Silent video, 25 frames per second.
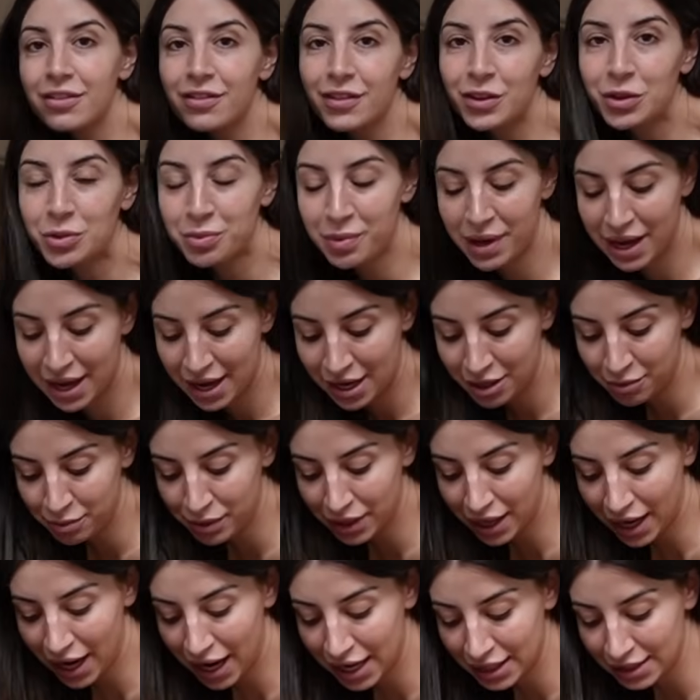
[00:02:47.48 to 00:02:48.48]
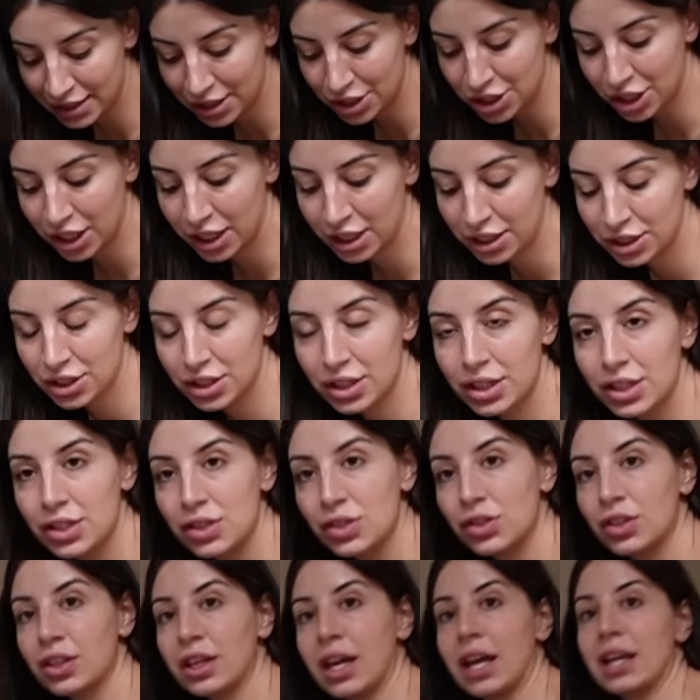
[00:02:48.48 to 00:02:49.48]
Feel bad, but I had to change the
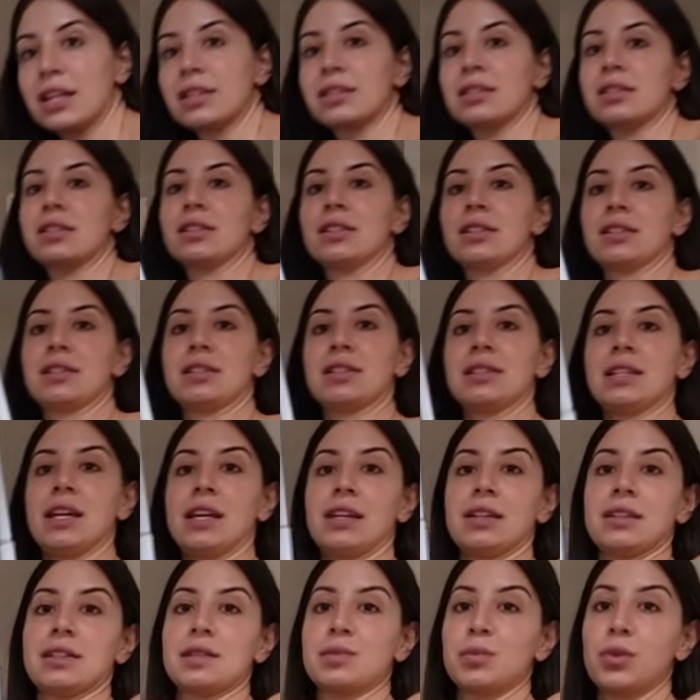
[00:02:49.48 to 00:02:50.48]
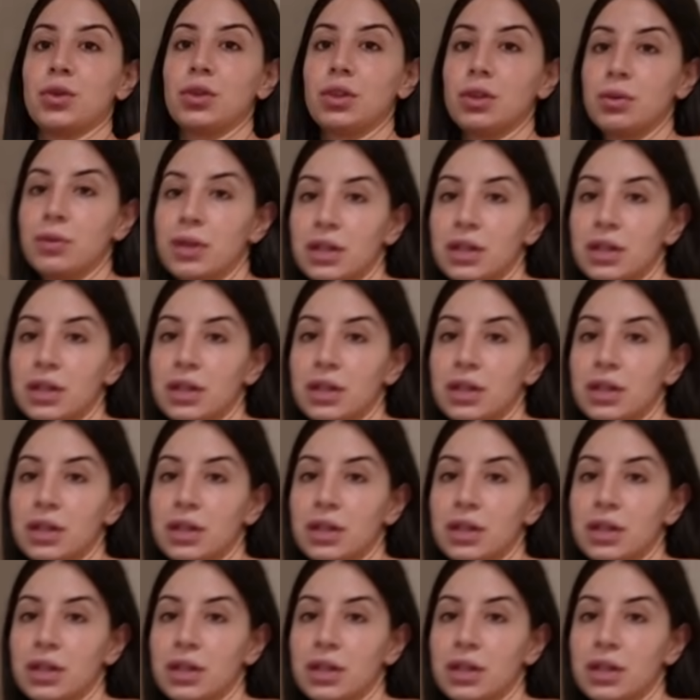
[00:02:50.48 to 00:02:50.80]
suitcase just to take a smaller